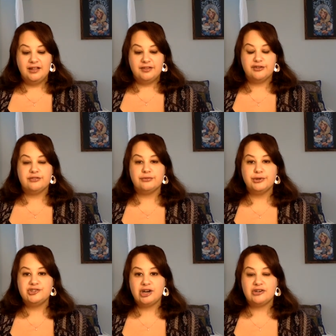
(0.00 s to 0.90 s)
They are the
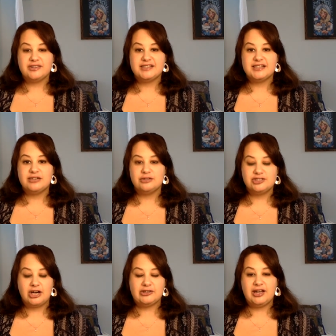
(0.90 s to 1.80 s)
root chakra, the sacral
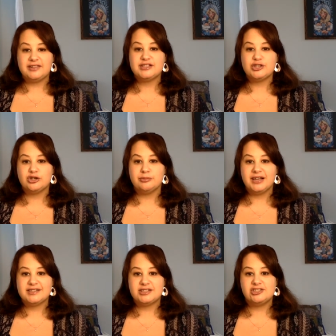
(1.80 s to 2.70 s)
chakra, and the solar
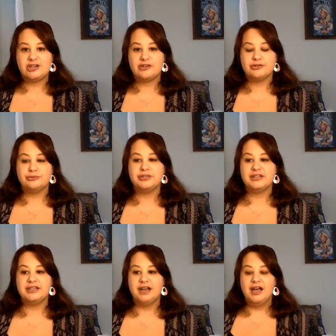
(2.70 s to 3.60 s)
plexus chakra,
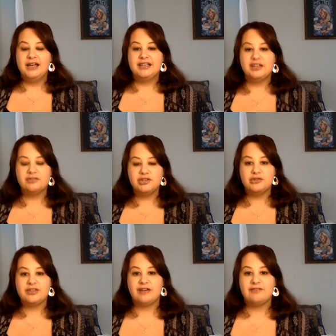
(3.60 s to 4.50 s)
really giving
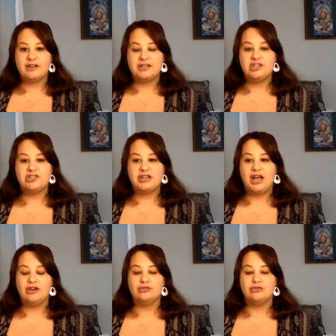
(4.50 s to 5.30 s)
you that foundation and